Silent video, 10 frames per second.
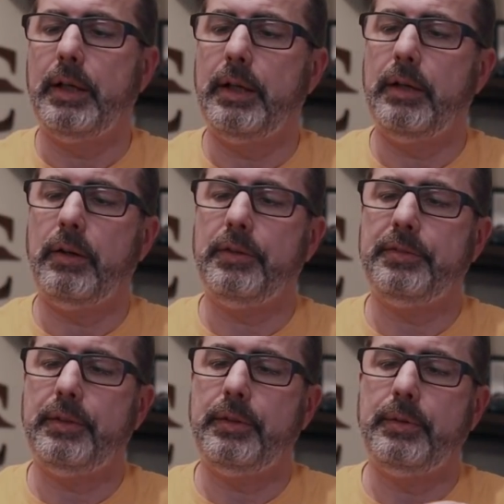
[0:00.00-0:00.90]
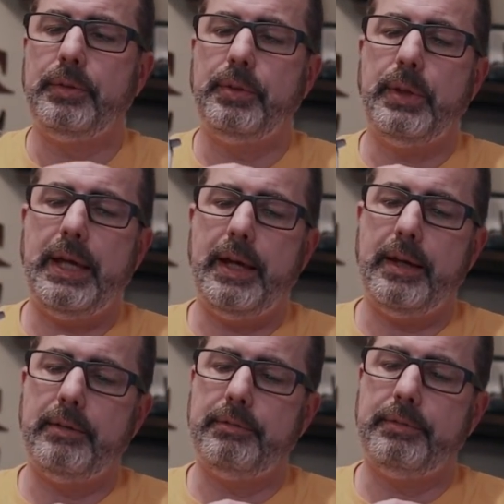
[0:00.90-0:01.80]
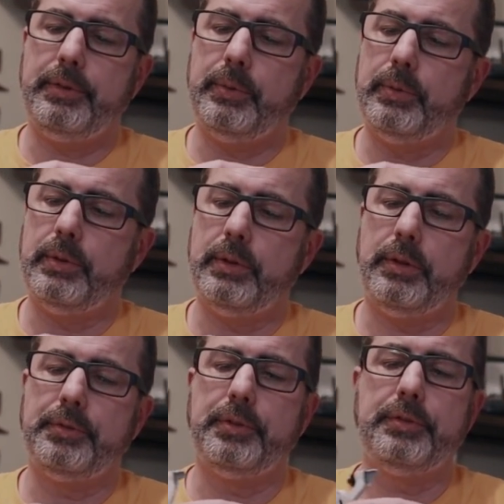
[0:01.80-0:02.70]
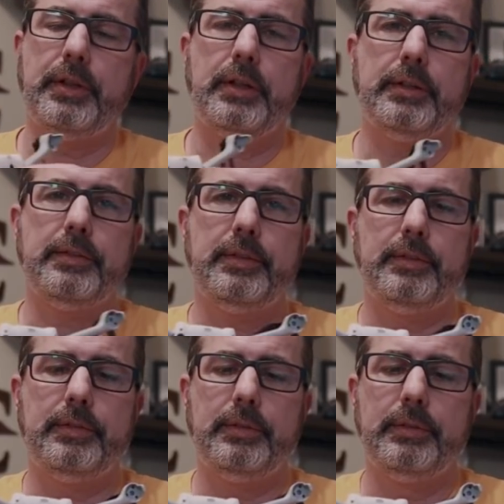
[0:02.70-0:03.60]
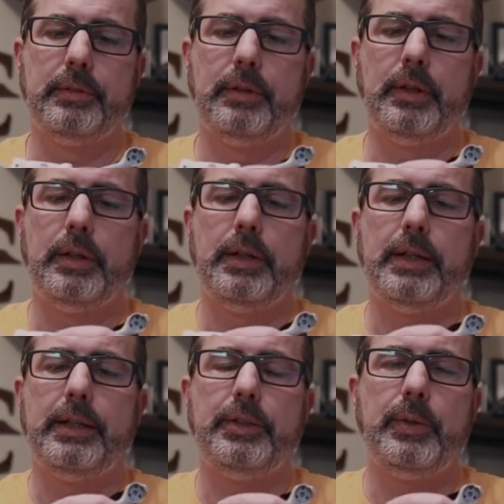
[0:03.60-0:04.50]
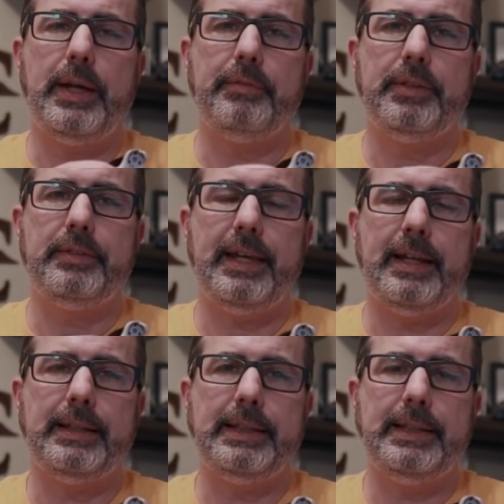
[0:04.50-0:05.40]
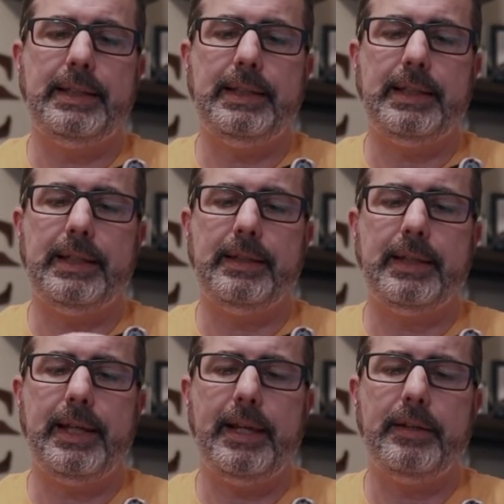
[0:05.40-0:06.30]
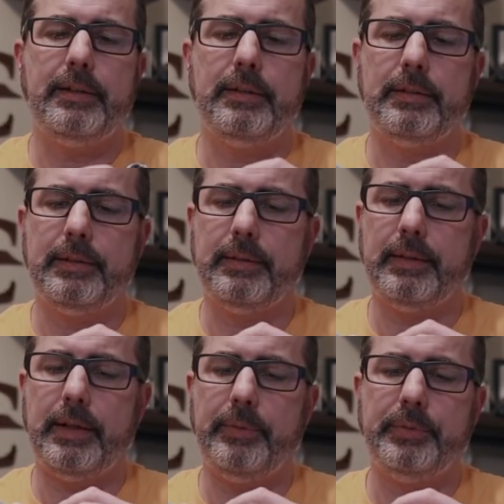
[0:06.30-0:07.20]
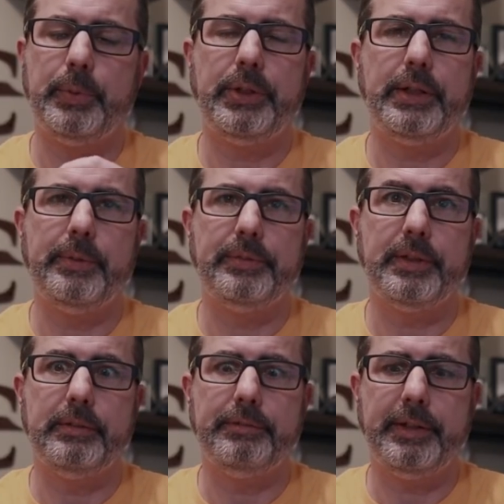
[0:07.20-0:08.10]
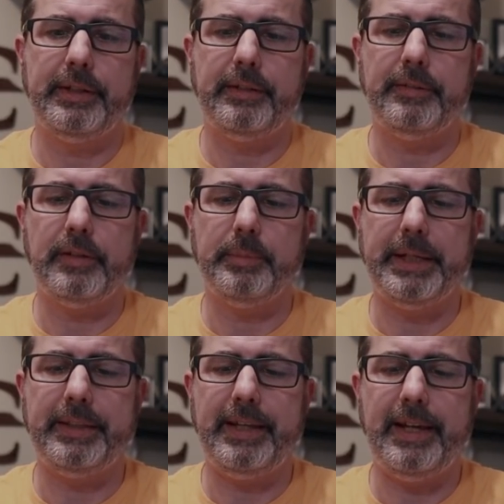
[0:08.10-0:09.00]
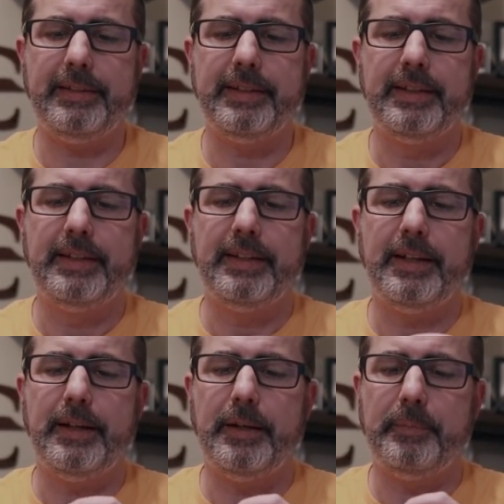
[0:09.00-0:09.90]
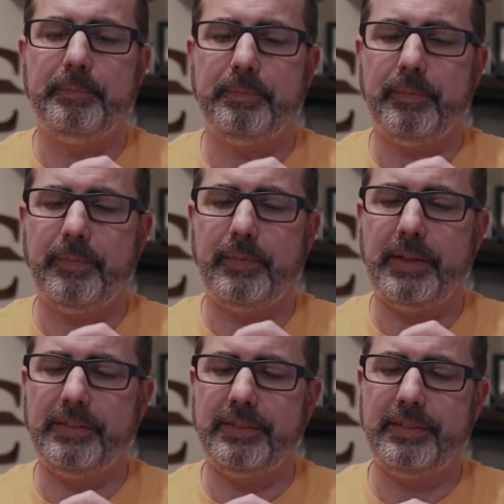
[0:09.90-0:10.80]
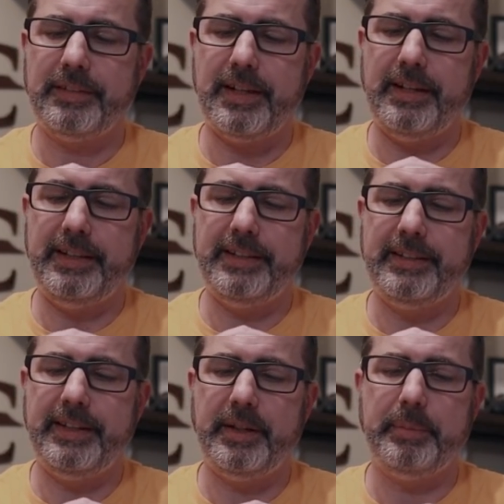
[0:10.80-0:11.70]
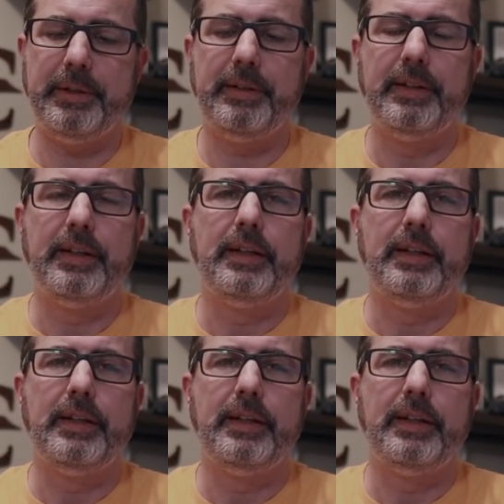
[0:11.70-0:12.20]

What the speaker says: Also, you have your ultrasonic sensor, and then you have this LED indicator. I was worried I was going to forget to talk about that because it's just kind of hidden there, but